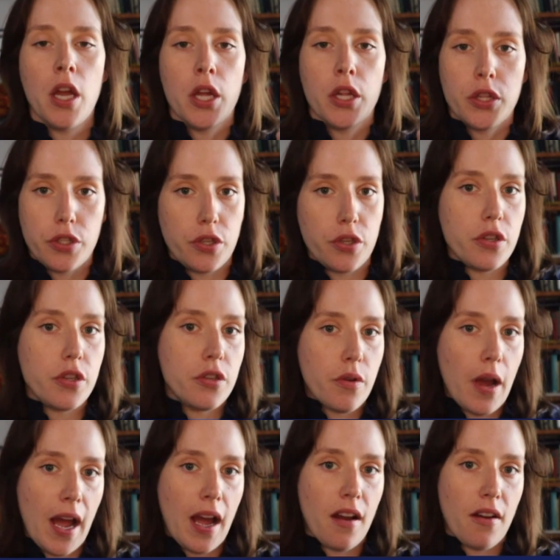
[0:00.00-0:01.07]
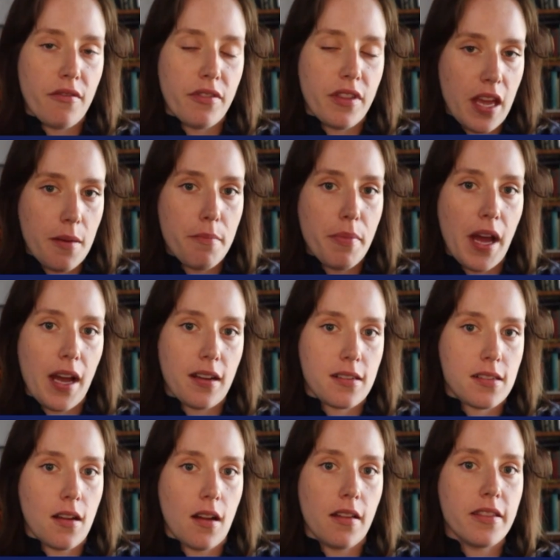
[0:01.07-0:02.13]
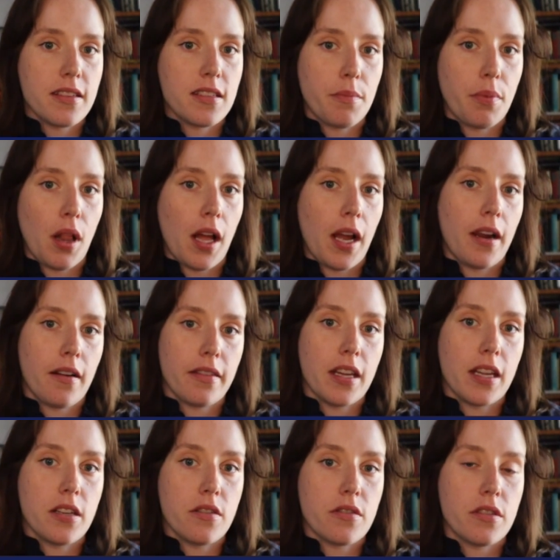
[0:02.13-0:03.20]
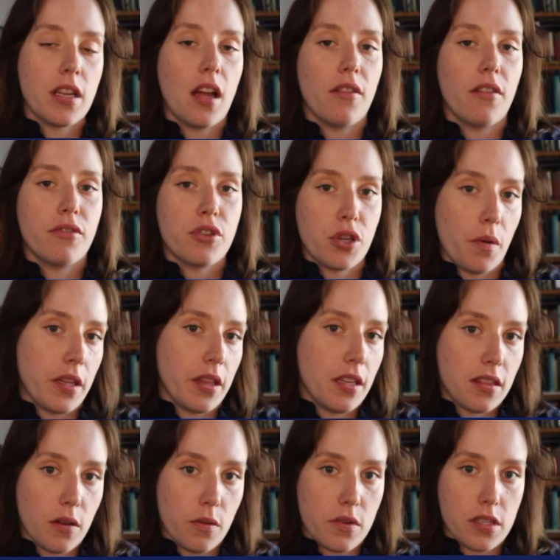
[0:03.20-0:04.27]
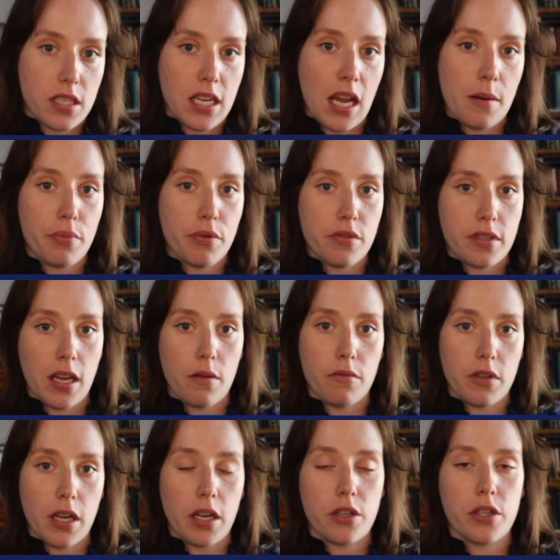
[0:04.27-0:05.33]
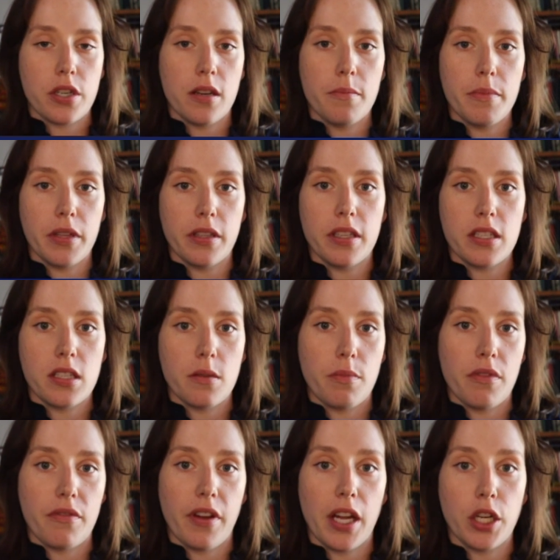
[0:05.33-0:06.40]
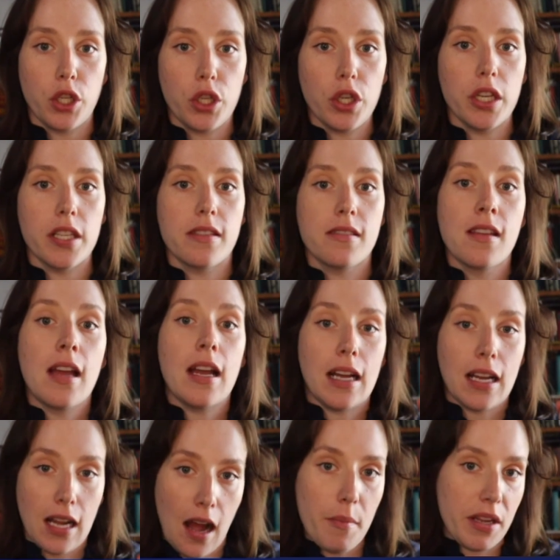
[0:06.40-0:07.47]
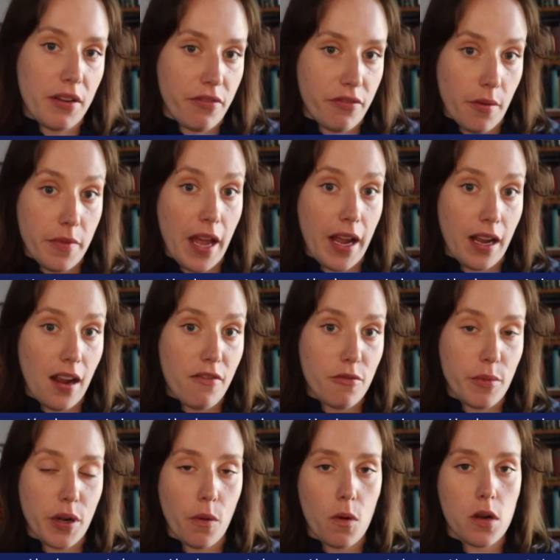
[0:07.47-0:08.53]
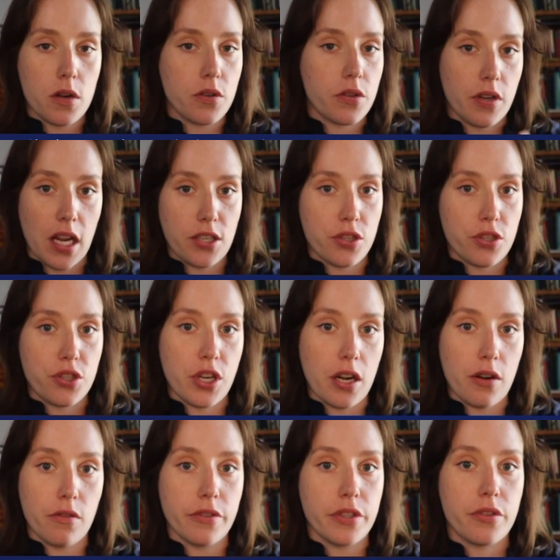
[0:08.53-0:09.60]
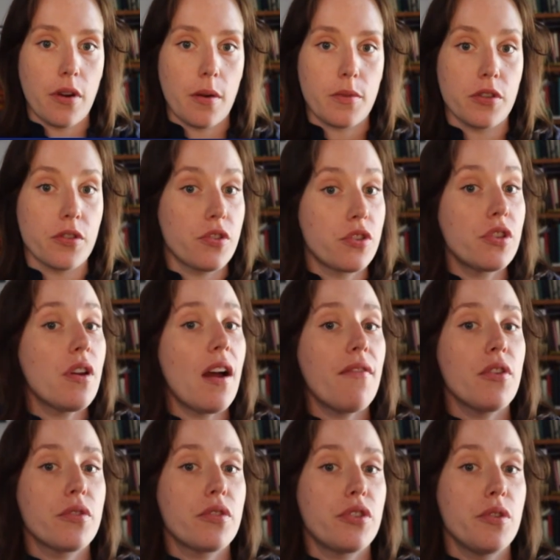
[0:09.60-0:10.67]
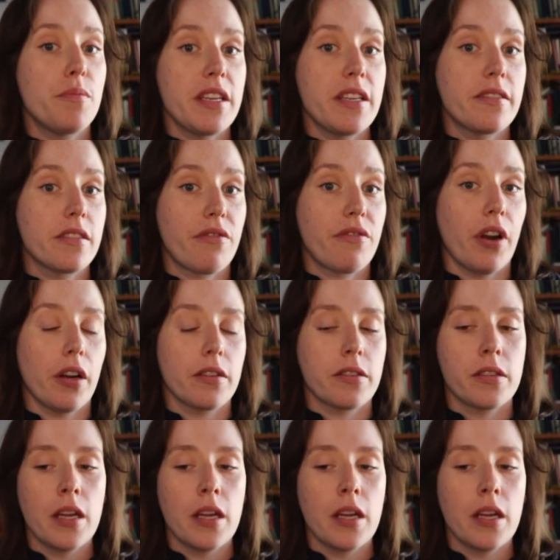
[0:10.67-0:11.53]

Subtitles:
Do you have the impacts on the supplier and then yourself showing that there was a 10% reduction in ability to provide goods coming from that government order? So not just general disruptions. Do you have those two pieces first?